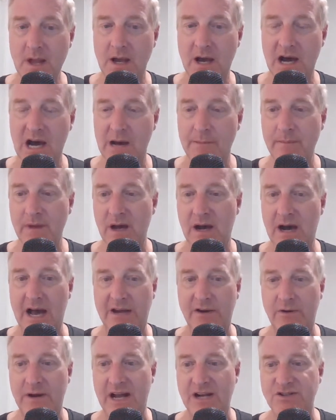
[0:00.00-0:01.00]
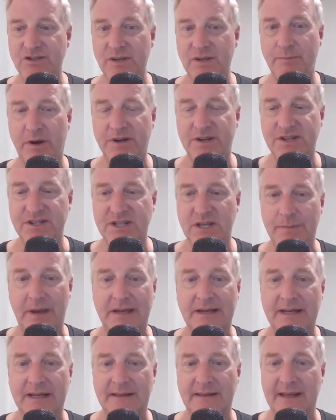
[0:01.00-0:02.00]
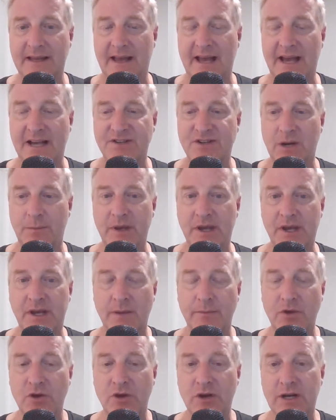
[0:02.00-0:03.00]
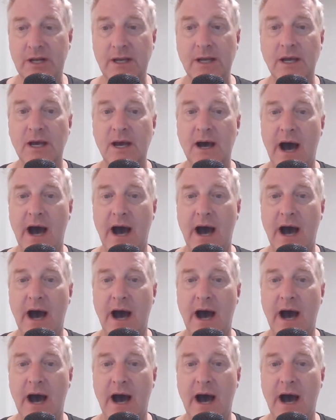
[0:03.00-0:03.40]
Um, I don't actually participate in the XRP community.